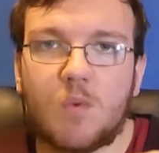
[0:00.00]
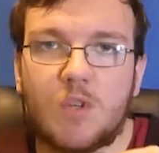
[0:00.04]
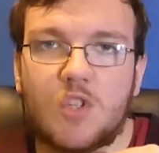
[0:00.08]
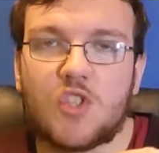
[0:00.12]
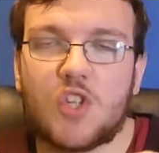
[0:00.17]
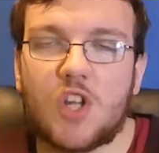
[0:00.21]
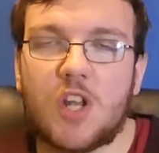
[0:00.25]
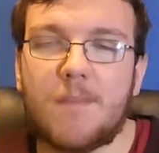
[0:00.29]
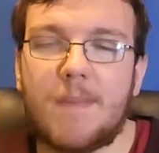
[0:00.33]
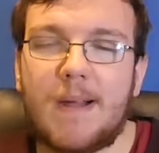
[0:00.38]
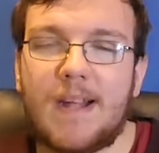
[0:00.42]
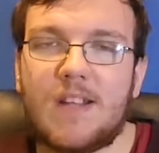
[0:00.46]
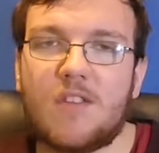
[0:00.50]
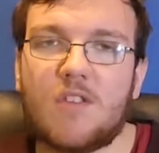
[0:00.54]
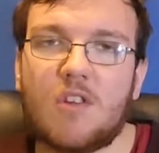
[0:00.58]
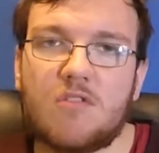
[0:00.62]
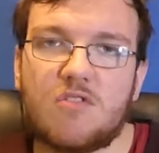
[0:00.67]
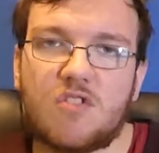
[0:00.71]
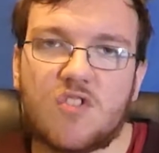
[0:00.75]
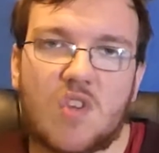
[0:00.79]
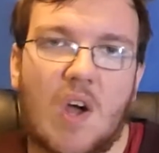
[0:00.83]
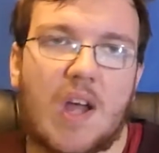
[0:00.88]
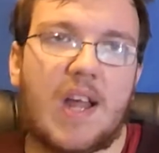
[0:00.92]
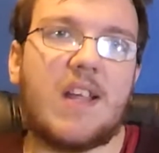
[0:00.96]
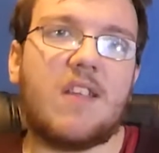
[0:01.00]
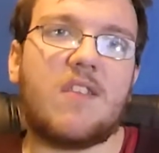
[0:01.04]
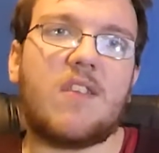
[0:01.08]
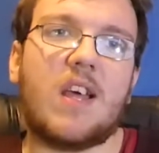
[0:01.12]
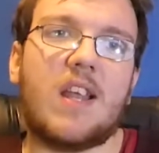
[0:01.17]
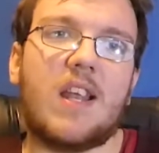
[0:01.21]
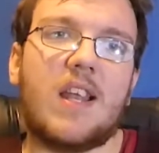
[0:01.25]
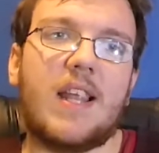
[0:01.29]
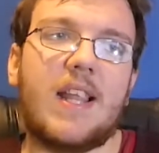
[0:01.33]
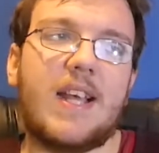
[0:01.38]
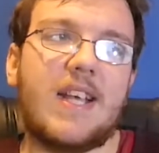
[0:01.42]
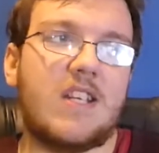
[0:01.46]
We should have made those signs
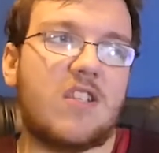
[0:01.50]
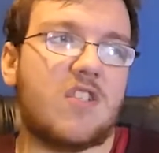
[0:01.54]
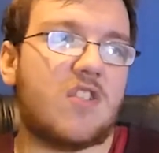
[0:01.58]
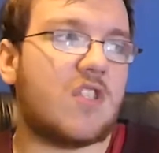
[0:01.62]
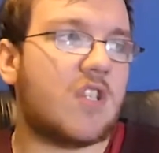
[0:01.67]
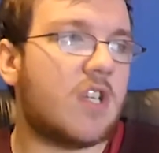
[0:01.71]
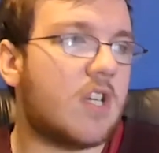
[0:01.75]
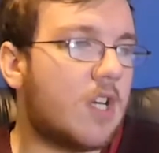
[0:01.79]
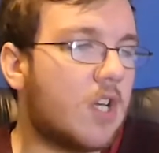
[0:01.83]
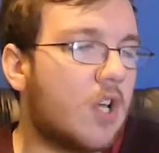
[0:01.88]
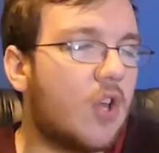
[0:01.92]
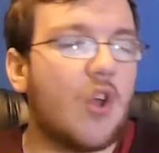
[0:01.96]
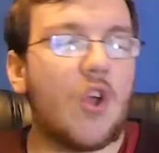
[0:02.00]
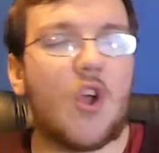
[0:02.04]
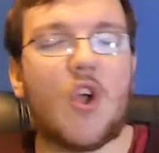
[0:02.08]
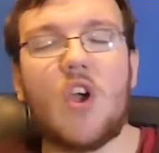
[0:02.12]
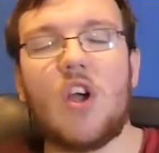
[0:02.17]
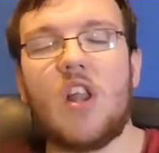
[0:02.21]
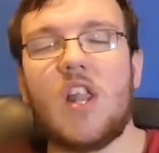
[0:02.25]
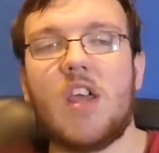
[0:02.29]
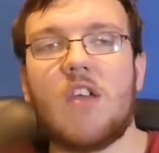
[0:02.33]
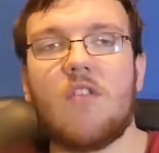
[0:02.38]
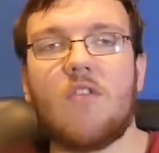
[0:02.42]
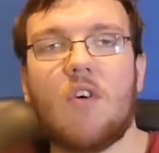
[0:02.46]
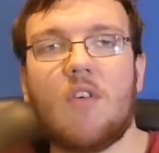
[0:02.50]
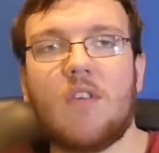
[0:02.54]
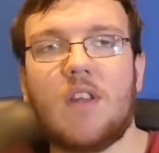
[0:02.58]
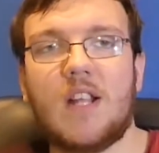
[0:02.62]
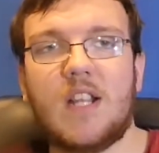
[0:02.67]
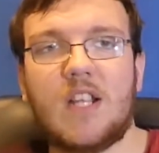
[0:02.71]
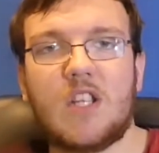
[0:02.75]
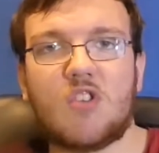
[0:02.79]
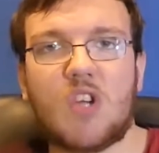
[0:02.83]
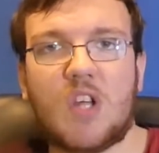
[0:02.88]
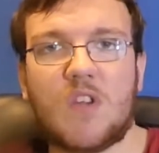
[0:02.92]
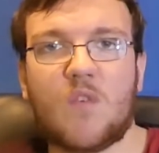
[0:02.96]
at least earlier on
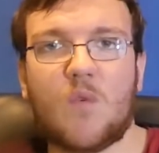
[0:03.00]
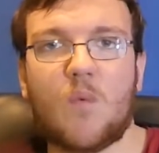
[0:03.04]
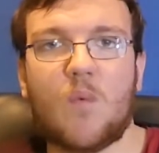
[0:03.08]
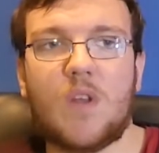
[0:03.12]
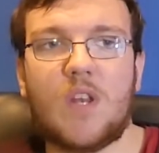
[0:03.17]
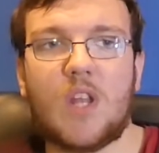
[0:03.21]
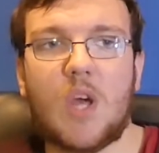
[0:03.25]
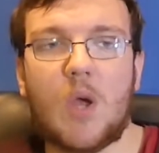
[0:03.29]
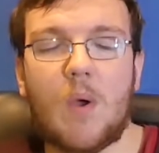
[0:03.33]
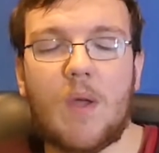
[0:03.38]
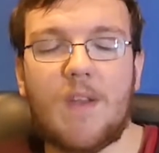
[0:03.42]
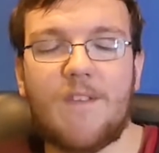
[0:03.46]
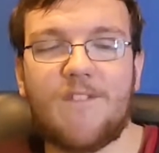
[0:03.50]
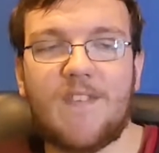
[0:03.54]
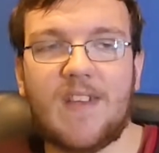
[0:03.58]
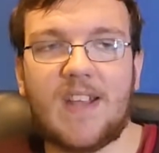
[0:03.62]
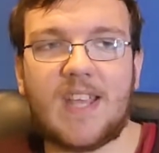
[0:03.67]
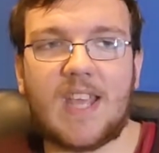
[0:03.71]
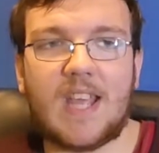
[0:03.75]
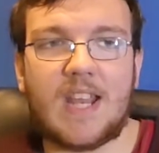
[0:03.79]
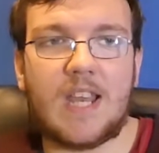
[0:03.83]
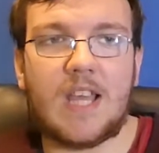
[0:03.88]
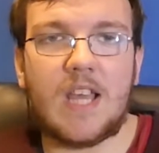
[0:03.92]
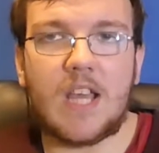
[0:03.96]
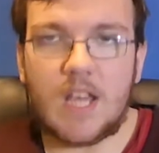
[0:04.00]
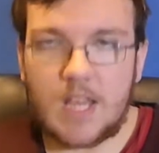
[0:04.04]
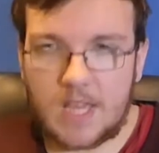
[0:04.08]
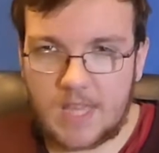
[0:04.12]
in the transfer window and thinking,